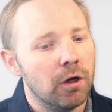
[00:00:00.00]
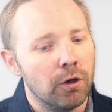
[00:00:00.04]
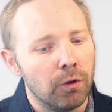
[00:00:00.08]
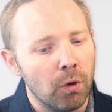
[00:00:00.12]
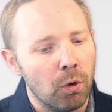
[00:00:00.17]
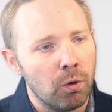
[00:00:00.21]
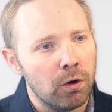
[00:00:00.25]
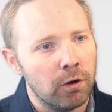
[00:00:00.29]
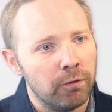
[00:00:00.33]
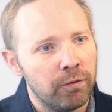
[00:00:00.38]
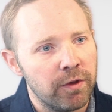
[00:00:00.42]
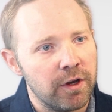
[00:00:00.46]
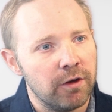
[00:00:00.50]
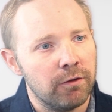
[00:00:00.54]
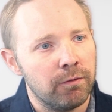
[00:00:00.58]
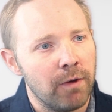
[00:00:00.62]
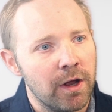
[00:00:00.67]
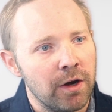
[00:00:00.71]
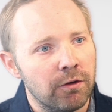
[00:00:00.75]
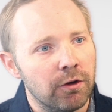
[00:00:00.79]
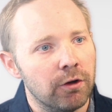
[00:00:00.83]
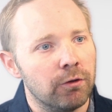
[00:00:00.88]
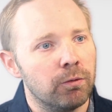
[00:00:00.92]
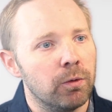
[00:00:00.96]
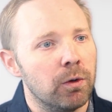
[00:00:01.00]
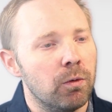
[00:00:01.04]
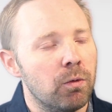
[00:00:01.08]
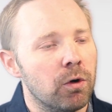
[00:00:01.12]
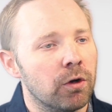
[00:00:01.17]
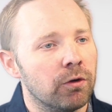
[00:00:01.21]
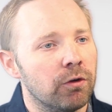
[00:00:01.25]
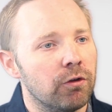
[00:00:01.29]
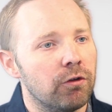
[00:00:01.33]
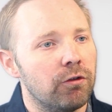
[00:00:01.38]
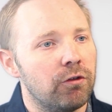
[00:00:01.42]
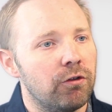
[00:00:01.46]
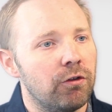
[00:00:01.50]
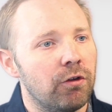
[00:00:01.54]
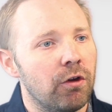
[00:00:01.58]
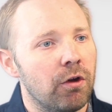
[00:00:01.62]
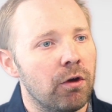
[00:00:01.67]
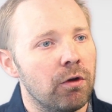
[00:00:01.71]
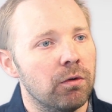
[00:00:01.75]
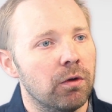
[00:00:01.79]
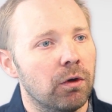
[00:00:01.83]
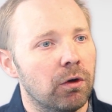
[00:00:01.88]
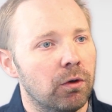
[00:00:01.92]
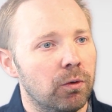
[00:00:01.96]
and all of these vendors will want
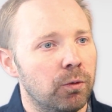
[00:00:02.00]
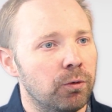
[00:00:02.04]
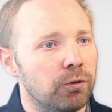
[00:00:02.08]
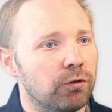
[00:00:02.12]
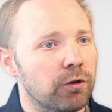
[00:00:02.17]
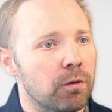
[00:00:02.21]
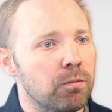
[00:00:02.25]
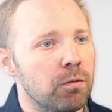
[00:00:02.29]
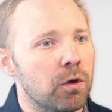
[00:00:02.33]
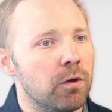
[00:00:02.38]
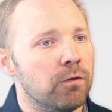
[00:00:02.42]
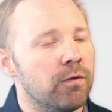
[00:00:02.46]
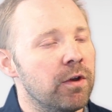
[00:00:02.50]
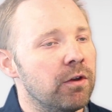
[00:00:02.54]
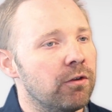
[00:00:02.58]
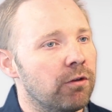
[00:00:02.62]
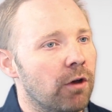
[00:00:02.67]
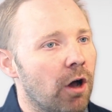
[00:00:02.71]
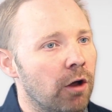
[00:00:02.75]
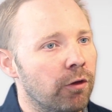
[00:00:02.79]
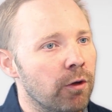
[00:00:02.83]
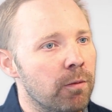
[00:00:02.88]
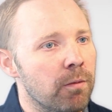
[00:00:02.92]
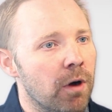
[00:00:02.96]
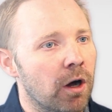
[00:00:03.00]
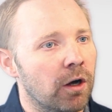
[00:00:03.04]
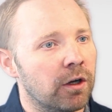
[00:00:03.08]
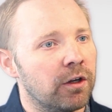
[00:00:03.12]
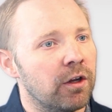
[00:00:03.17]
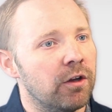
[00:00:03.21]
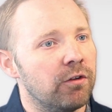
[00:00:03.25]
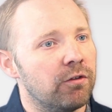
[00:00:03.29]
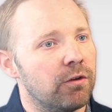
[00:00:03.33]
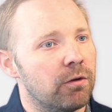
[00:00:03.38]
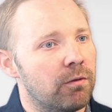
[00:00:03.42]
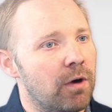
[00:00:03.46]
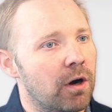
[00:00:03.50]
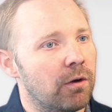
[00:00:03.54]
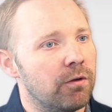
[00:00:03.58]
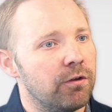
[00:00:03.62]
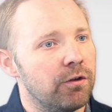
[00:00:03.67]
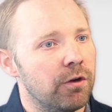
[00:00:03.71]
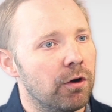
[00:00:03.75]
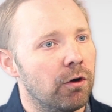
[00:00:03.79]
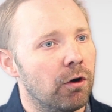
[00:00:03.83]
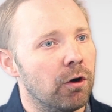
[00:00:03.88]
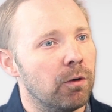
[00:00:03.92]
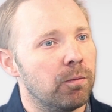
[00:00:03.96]
to also move into other markets
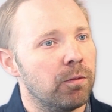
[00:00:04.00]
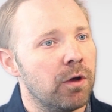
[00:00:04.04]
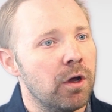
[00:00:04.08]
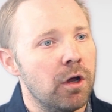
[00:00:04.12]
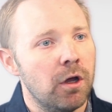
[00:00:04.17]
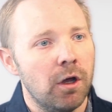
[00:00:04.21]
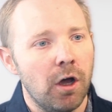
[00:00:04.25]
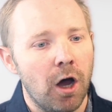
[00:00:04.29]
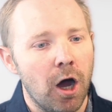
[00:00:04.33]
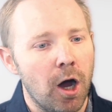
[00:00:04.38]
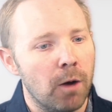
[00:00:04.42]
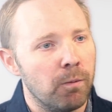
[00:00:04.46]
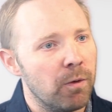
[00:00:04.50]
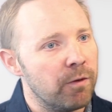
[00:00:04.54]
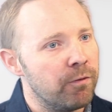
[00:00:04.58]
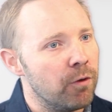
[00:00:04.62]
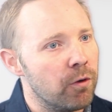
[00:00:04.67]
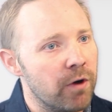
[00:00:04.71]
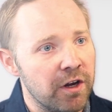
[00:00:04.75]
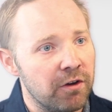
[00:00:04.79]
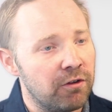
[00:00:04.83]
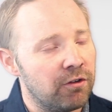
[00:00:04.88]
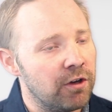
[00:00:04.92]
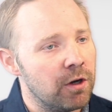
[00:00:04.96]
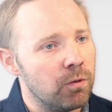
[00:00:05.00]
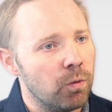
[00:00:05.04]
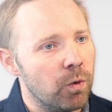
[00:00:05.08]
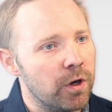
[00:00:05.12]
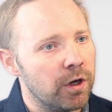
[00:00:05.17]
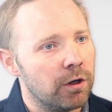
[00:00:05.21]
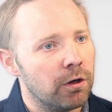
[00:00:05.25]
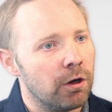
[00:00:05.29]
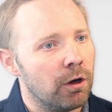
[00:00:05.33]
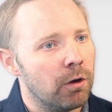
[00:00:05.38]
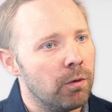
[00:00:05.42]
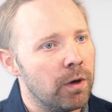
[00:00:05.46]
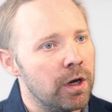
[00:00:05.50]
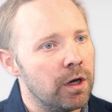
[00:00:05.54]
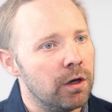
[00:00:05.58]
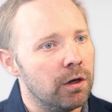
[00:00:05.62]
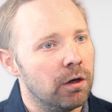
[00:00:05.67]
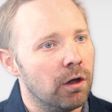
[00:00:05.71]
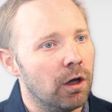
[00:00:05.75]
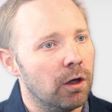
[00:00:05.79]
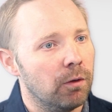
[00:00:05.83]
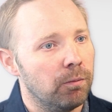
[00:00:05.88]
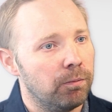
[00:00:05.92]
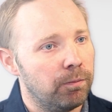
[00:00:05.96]
around Europe. We've already seen Wiko
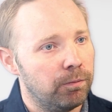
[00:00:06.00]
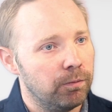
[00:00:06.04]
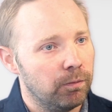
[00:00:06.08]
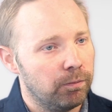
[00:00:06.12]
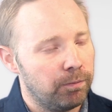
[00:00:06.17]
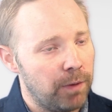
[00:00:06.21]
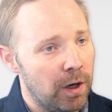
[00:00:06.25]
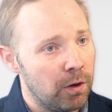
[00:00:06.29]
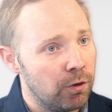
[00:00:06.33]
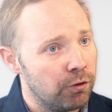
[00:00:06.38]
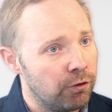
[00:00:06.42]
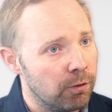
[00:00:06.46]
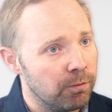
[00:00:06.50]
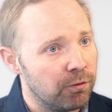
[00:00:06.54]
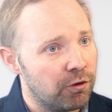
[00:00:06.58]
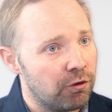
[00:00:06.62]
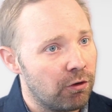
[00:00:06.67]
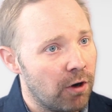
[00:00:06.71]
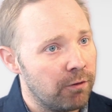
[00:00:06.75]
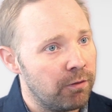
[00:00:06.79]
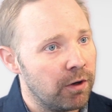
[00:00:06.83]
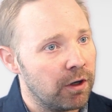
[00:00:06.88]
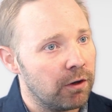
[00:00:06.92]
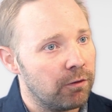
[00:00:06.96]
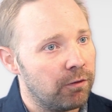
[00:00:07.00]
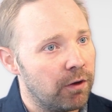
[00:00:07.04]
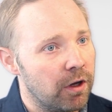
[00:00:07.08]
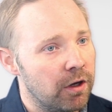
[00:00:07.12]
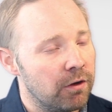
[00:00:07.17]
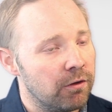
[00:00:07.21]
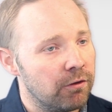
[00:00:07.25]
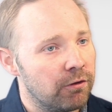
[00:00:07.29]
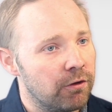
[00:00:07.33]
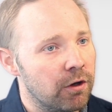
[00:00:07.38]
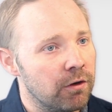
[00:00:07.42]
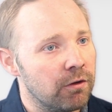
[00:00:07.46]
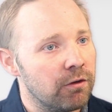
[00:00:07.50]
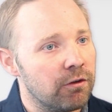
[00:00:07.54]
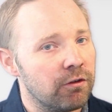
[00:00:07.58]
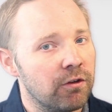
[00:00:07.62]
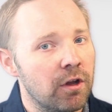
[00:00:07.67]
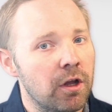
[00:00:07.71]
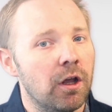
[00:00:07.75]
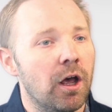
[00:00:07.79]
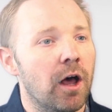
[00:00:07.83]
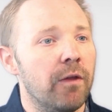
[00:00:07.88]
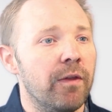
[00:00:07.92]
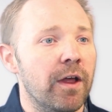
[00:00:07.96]
in Belgium's traffic, for
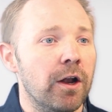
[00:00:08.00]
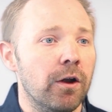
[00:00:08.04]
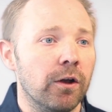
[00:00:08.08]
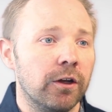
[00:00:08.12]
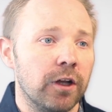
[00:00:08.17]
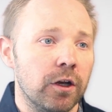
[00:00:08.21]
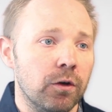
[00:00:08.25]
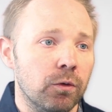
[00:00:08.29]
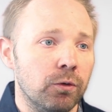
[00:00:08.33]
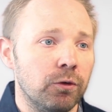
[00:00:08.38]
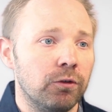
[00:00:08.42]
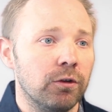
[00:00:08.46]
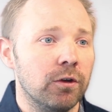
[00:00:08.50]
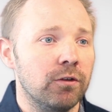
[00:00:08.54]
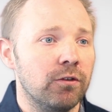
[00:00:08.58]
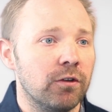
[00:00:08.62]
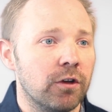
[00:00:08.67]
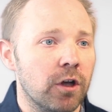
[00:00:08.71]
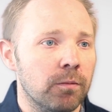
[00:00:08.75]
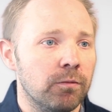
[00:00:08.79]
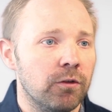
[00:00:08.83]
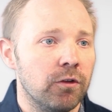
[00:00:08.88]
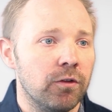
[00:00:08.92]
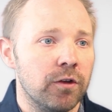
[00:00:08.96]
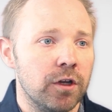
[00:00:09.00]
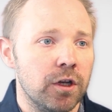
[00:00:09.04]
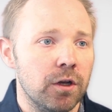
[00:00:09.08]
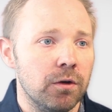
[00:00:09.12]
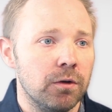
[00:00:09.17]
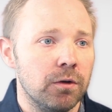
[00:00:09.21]
instance, and they're looking also to come to the